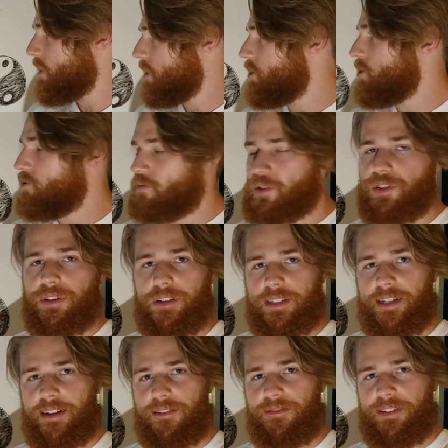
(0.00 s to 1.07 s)

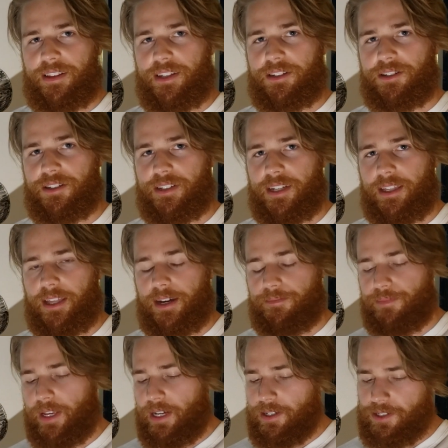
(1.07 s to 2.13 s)
results out of it. Let's just say
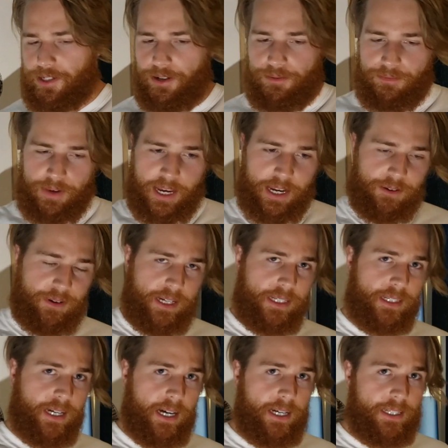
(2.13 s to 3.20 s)
that. So
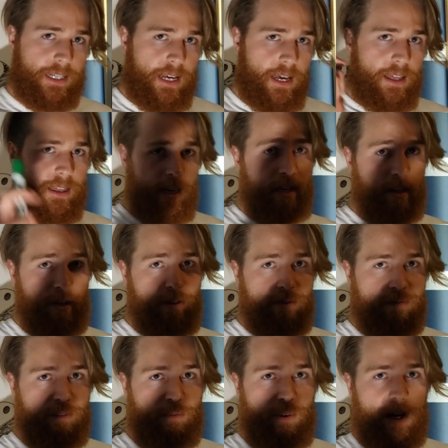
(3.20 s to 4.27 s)
anyways, guys, thank you
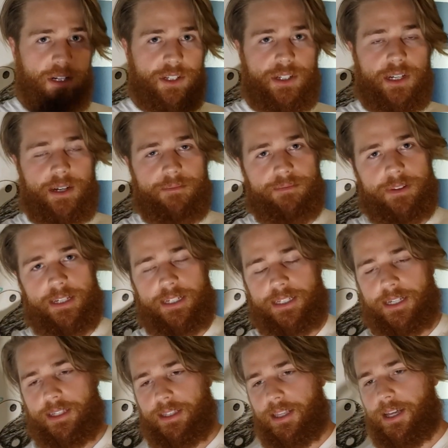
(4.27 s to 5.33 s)
for watching. Please
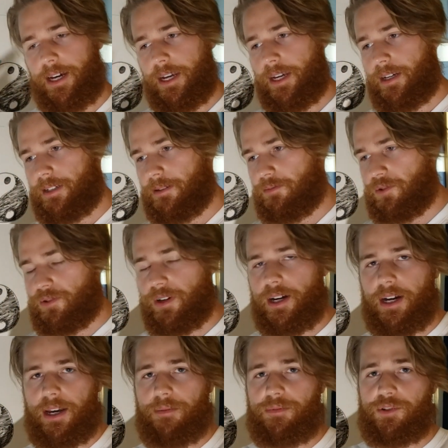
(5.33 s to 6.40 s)
hit like,
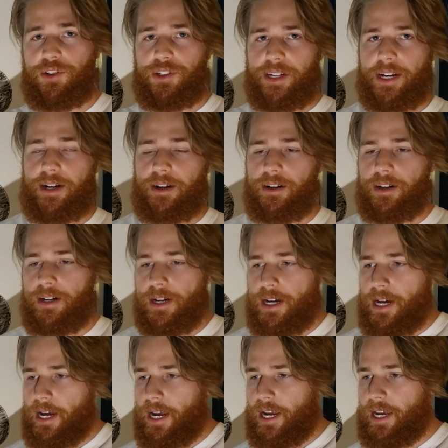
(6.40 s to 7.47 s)
subscribe, share,
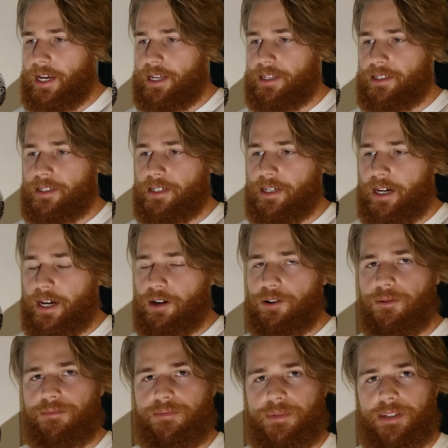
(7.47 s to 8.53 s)
and I
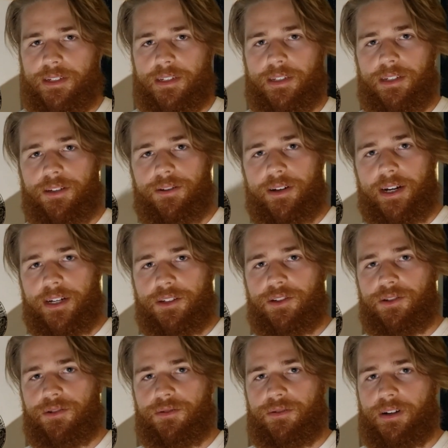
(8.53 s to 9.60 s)
hope to see you guys
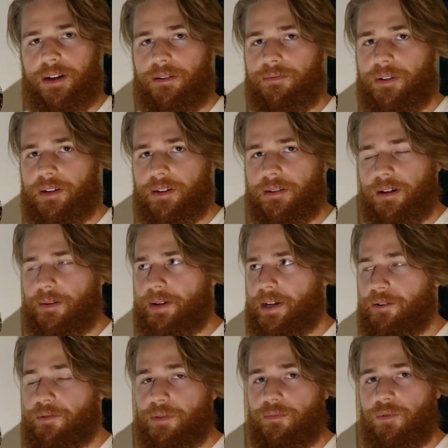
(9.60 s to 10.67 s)
soon. I'll be coming
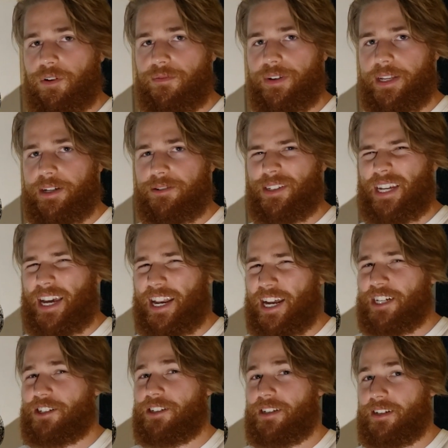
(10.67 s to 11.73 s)
out with more videos, and
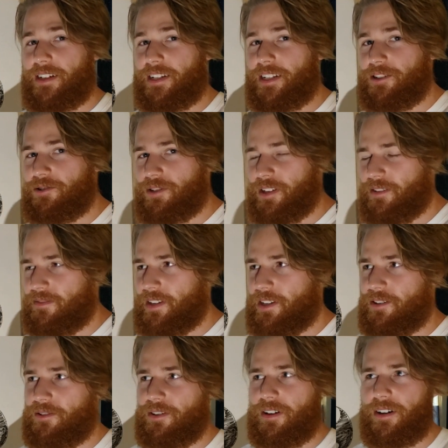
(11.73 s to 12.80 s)
actually an interesting
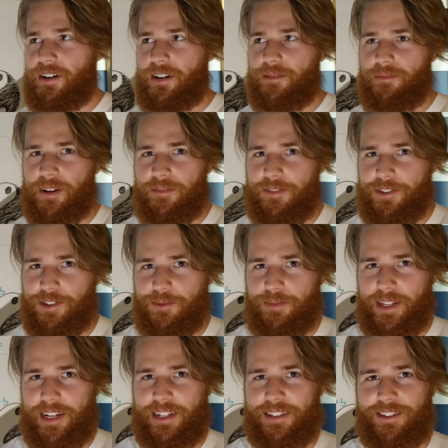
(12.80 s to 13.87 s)
video on my future
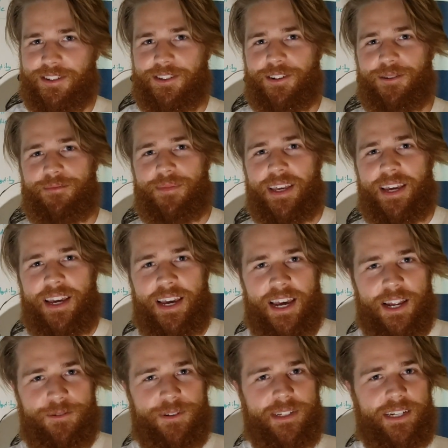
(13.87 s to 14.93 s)
plans. So
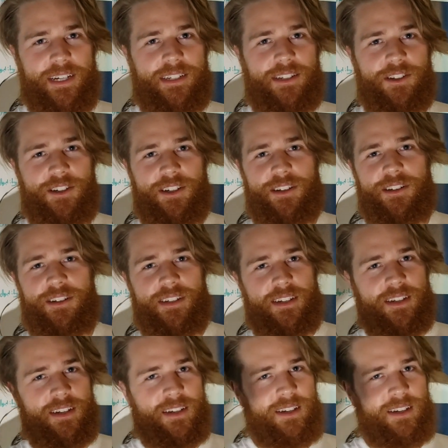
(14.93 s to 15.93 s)
anyways, guys, cheers.